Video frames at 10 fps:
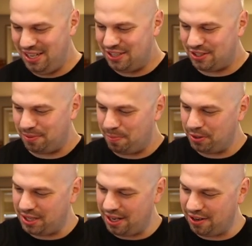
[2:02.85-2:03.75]
So I'm gonna
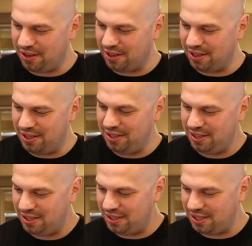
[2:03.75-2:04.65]
put that on
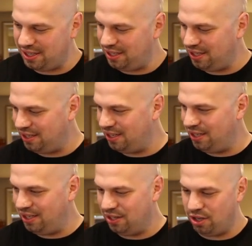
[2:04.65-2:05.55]
the
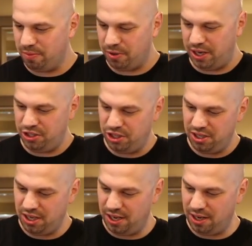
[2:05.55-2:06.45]
Long Branch,
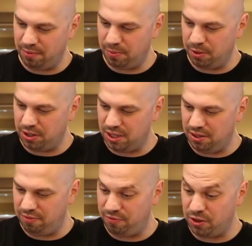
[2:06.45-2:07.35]
and then I'm gonna put
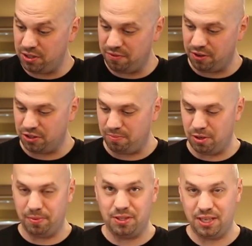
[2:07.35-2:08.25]
the first version
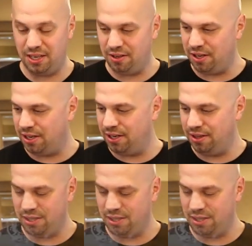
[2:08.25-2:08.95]
Bourbon Sane on